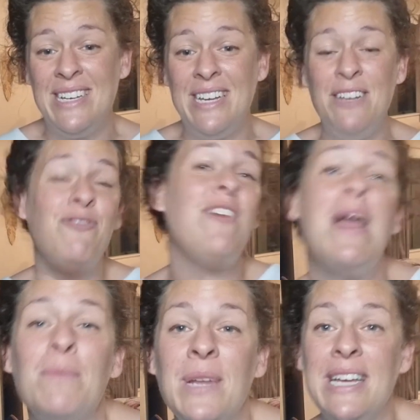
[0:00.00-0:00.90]
in
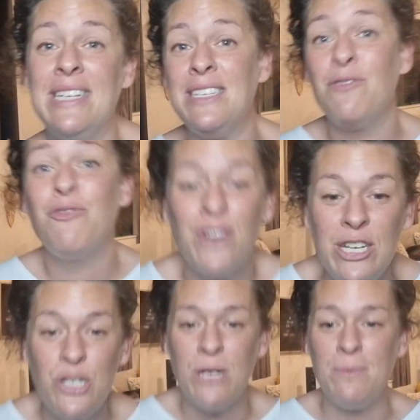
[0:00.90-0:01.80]
families and
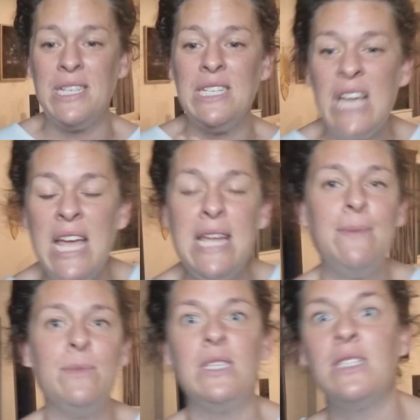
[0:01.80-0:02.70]
friendships and
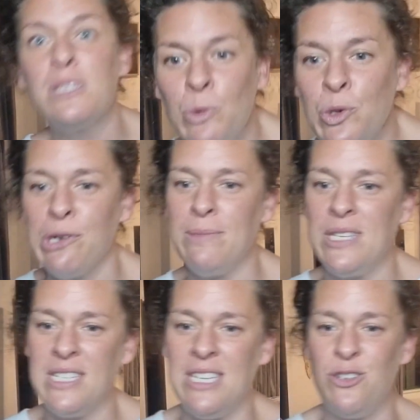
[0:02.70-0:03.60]
teams and small groups,
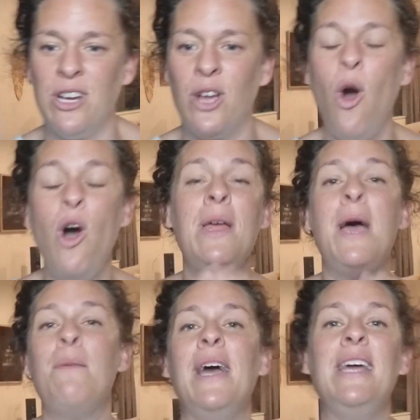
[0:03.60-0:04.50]
etc. God
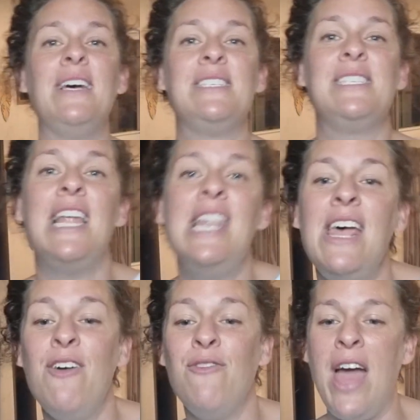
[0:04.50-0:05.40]
made us to
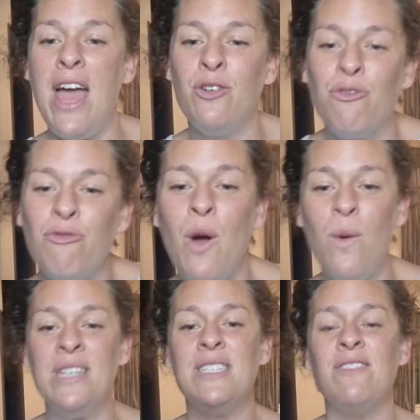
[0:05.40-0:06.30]
live and grow
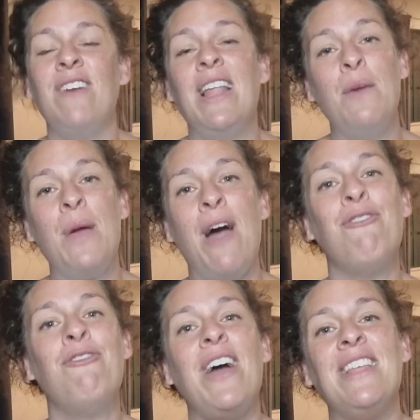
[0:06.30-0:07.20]
and develop our
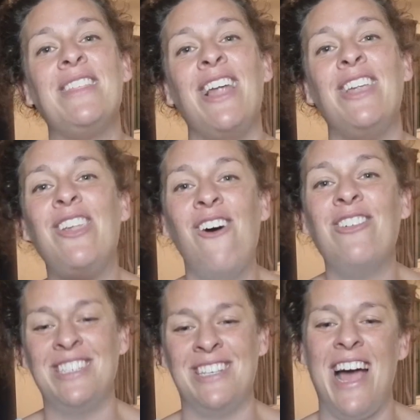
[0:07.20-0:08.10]
faith
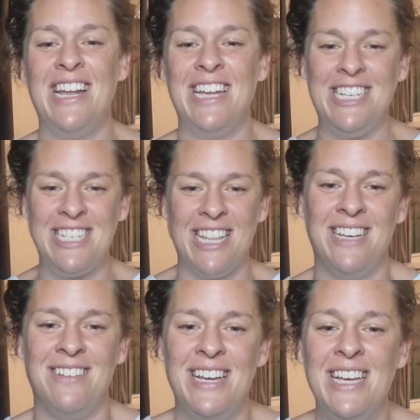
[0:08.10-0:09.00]
alongside each
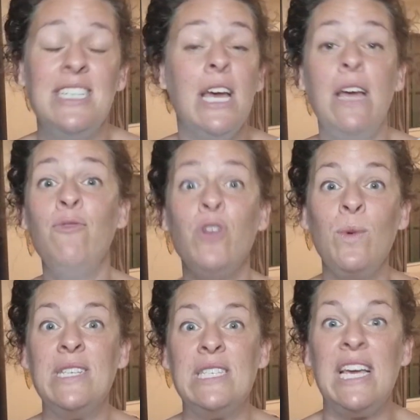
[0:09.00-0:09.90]
other, to
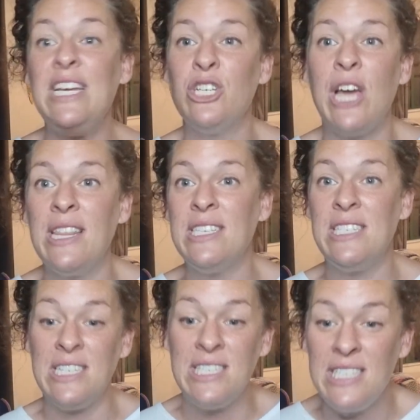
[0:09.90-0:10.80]
influence each other's
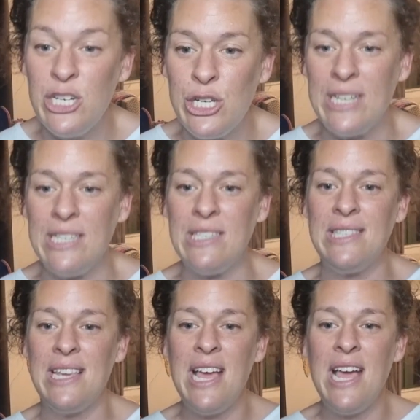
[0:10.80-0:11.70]
decisions
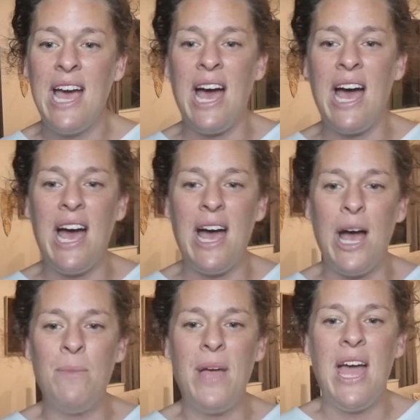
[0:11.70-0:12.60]

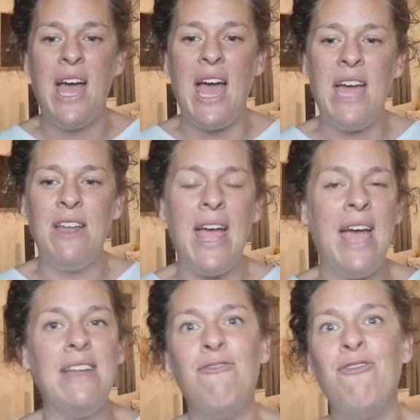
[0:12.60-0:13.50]

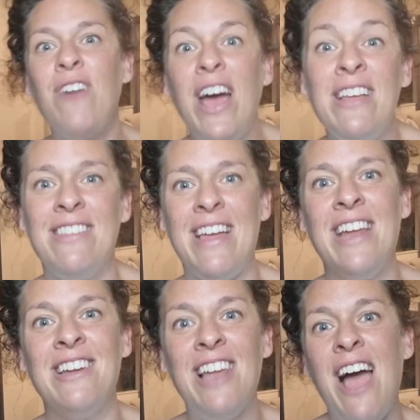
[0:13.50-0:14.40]
and faith
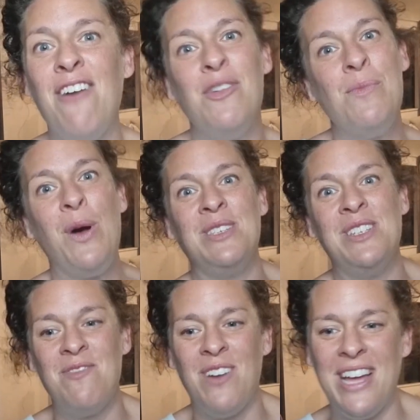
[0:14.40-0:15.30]
and life in
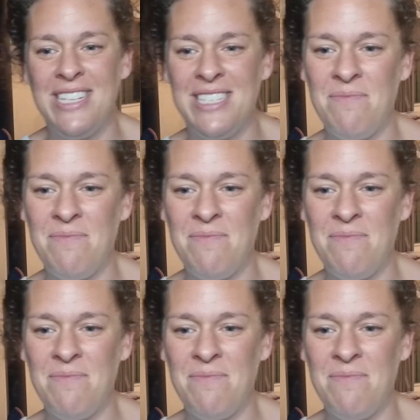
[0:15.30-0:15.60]
positive ways.